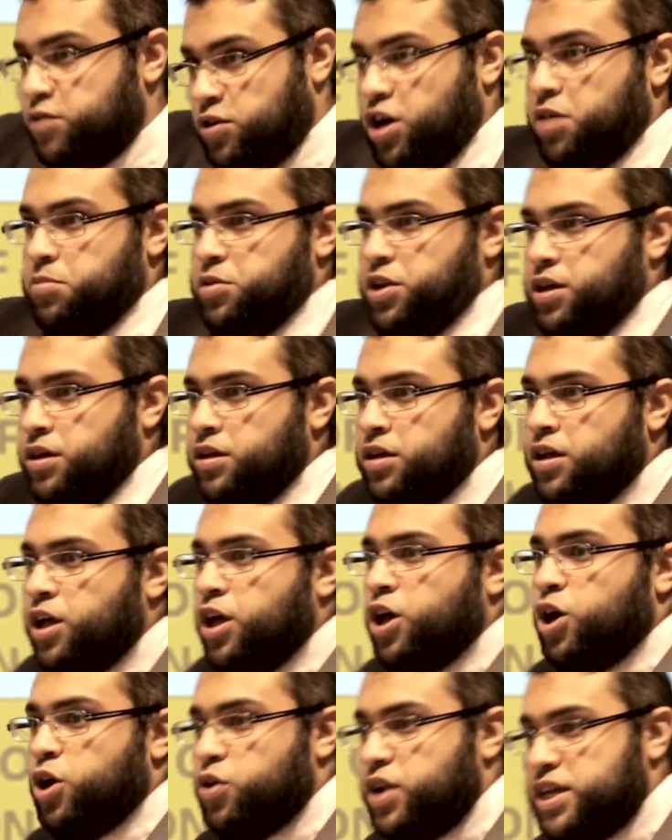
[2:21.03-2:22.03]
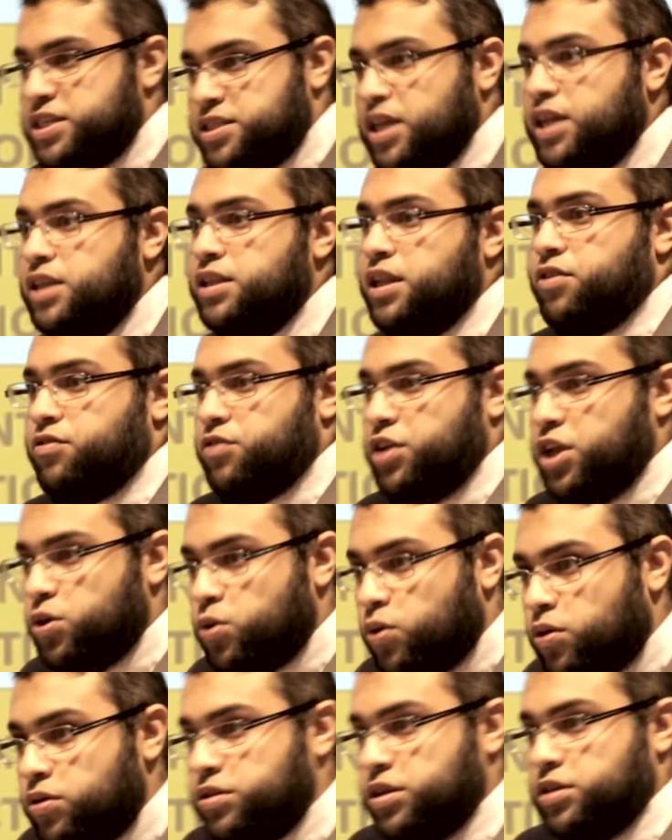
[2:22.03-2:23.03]
phenomenon on a signal
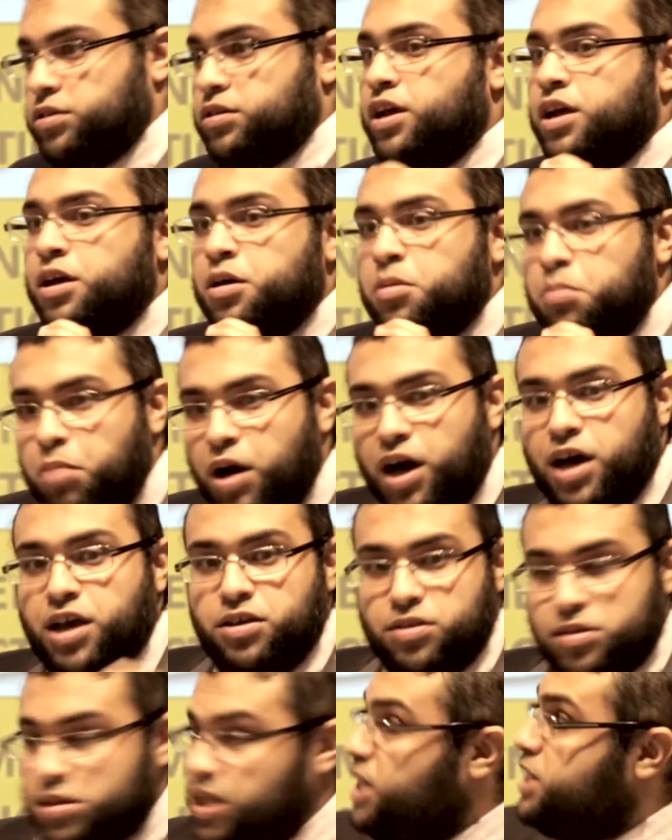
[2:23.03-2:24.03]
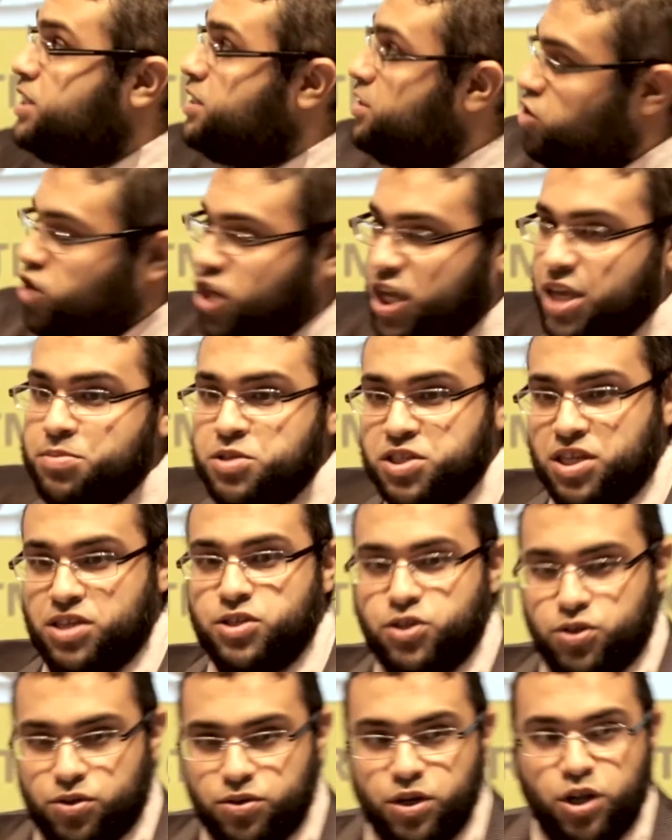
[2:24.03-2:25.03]
recorded by this cheap
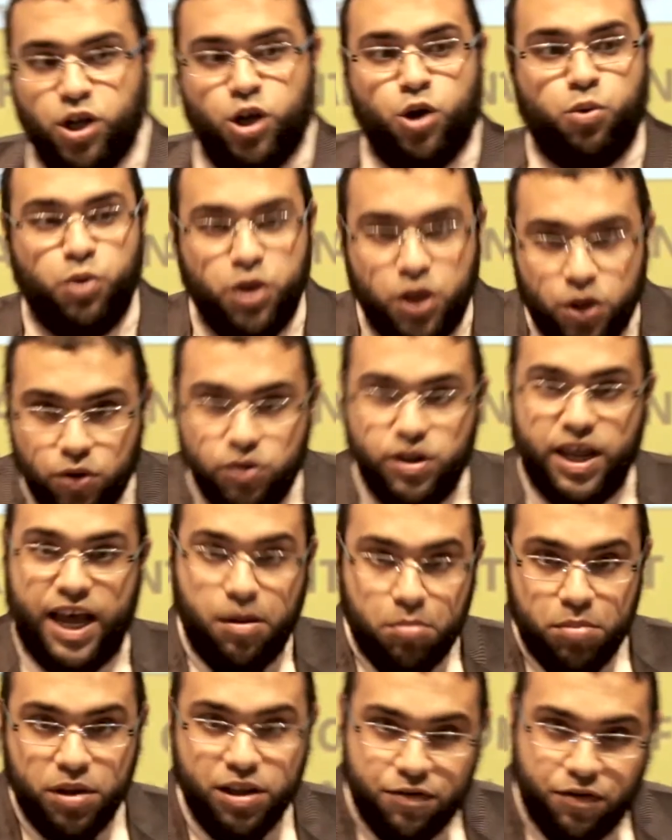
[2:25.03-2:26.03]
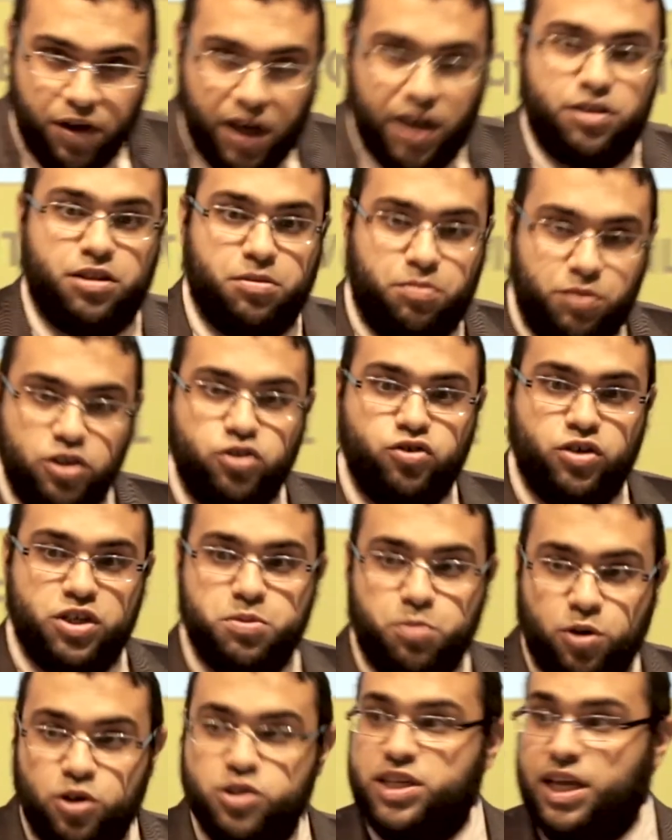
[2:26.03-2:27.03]
sensor, we could amplify the bridge
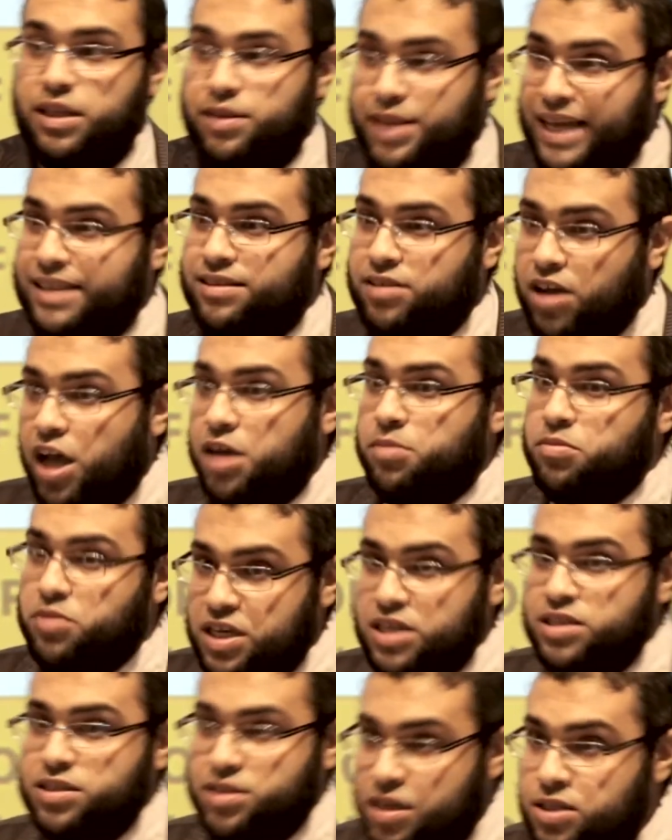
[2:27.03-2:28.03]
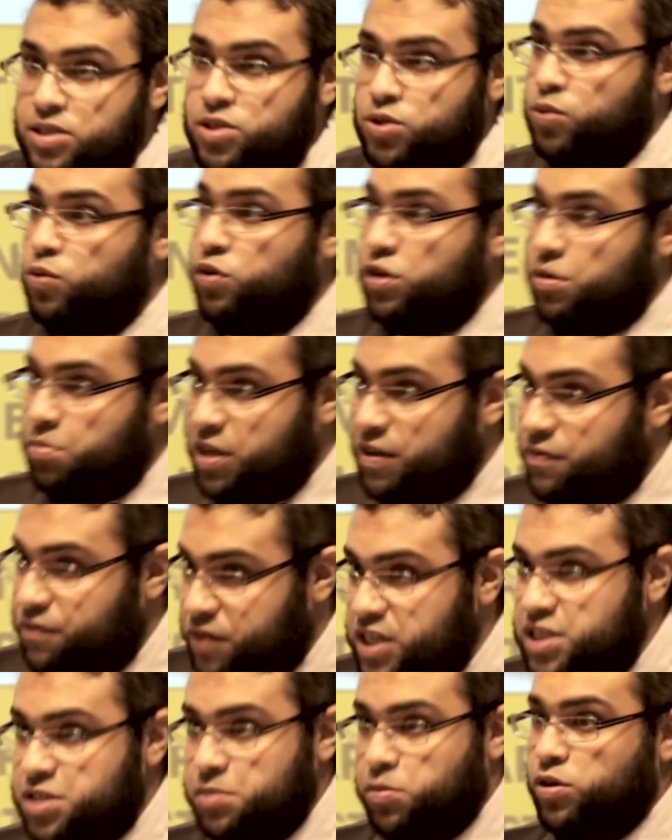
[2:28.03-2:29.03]
response, and that time this sensor will be
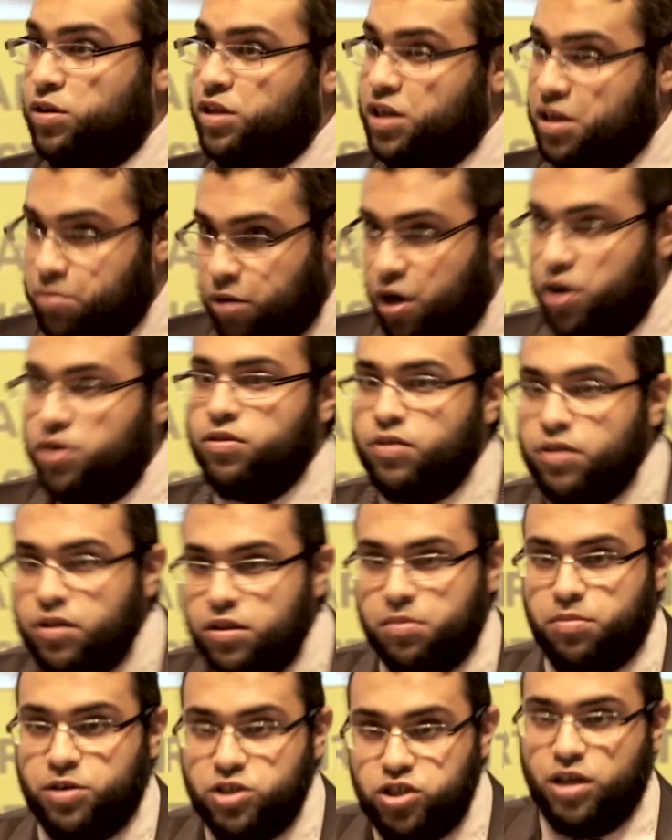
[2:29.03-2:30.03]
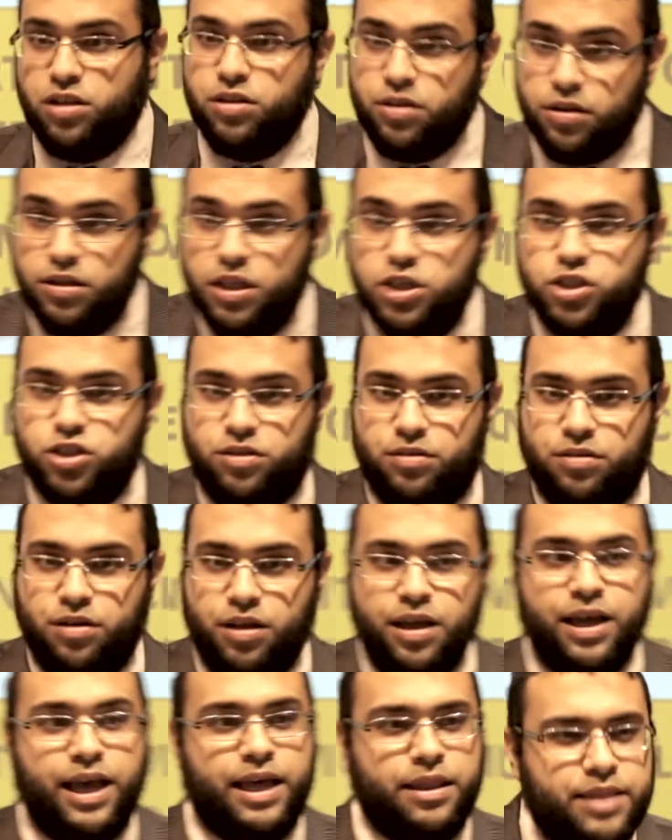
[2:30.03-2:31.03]
feasible in monitoring the bridge health condition.
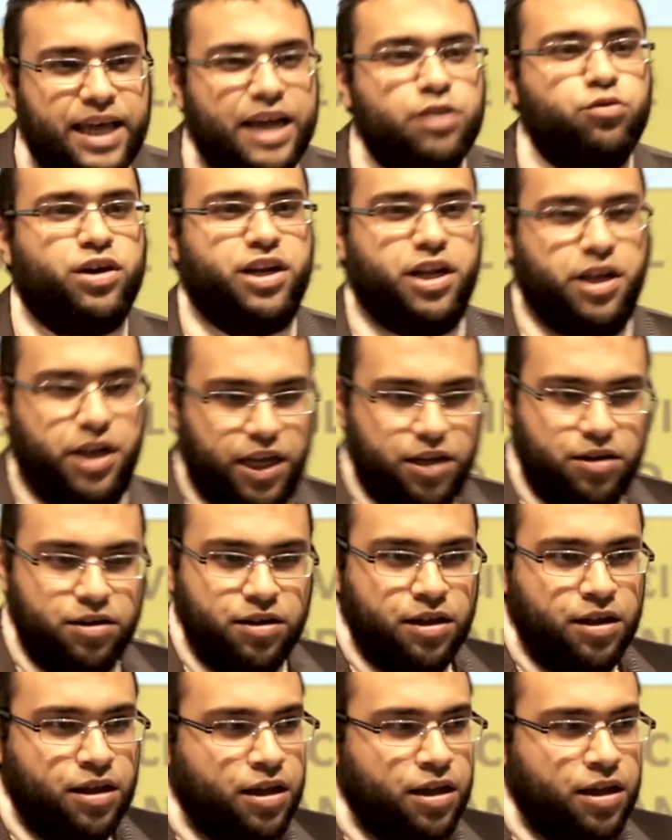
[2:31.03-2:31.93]
And that's what I did.